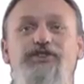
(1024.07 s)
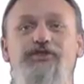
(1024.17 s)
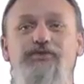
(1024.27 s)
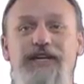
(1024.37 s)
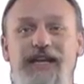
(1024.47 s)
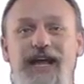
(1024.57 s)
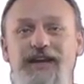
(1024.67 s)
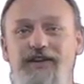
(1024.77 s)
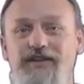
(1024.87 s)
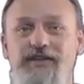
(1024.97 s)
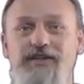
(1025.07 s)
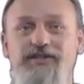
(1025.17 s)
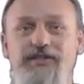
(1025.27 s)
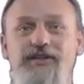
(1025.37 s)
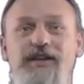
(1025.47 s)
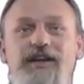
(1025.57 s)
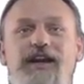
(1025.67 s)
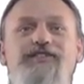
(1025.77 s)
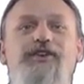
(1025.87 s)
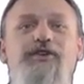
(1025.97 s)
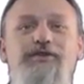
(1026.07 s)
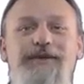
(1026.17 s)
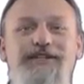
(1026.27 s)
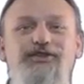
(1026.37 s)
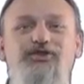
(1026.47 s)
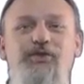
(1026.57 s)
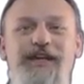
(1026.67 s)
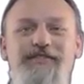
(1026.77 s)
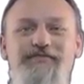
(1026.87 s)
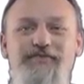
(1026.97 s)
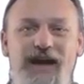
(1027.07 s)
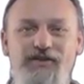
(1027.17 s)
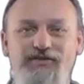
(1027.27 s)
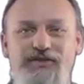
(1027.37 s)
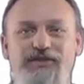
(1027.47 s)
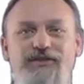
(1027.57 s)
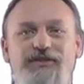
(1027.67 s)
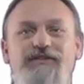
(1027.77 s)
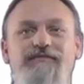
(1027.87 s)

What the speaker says: into the Related Edition and turn them into 20,000